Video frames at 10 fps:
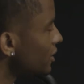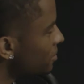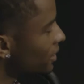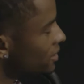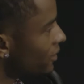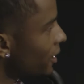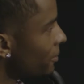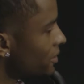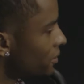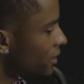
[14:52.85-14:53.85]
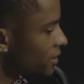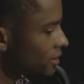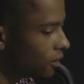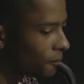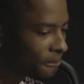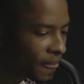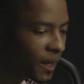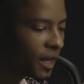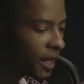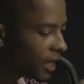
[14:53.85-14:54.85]
just because of an opportunity. So
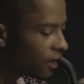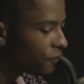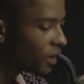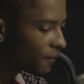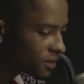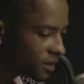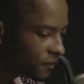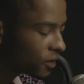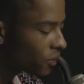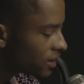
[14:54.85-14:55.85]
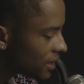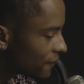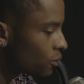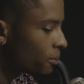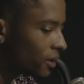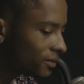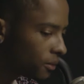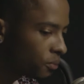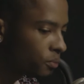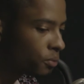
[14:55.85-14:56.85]
if the greats have to repeatedly
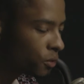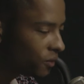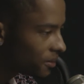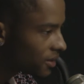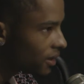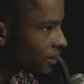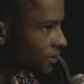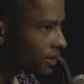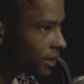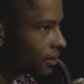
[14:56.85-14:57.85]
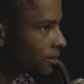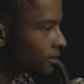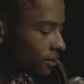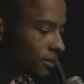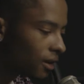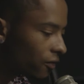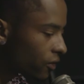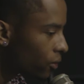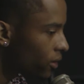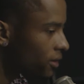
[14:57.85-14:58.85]
prove themselves, then of
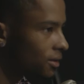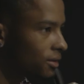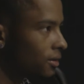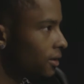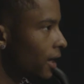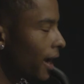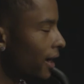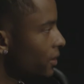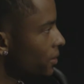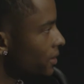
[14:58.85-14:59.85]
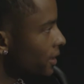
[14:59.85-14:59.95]
course I got to do the